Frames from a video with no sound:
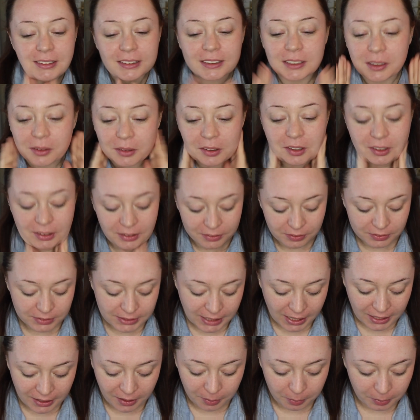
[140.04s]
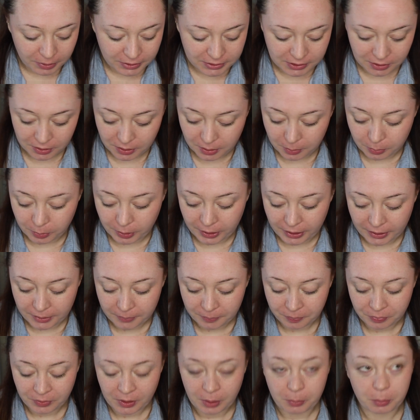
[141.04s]
So I'm kind of taking my time with it.
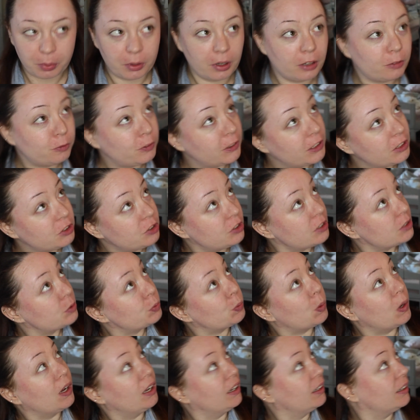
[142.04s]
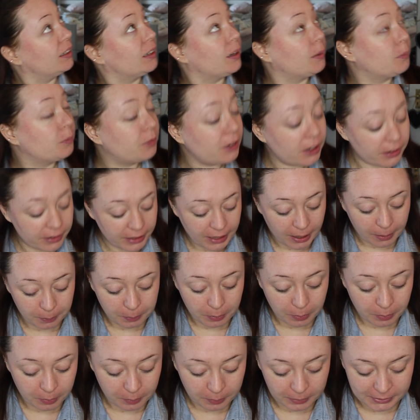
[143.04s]
But I finished this wall and I'm very
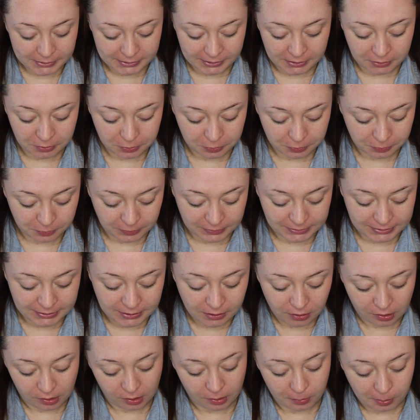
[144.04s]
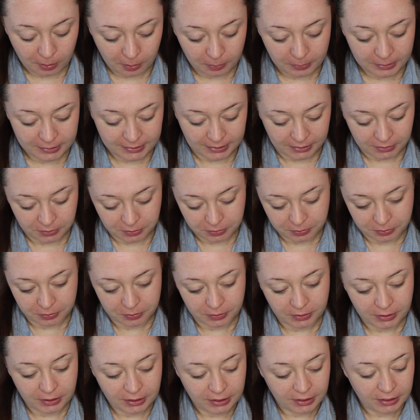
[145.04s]
happy with myself. I did it all by
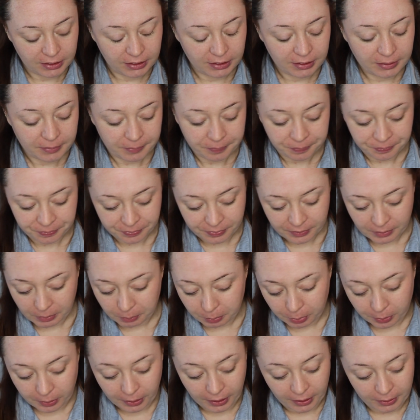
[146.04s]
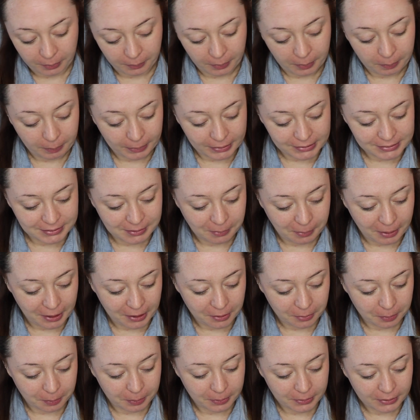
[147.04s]
myself. But anyway, back to the
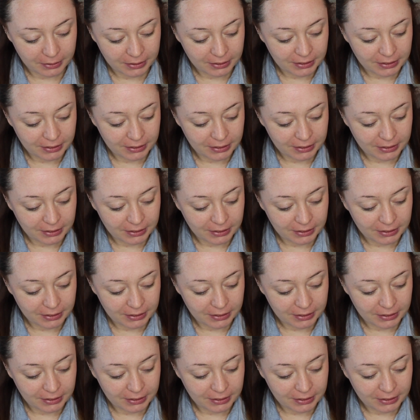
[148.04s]
makeup.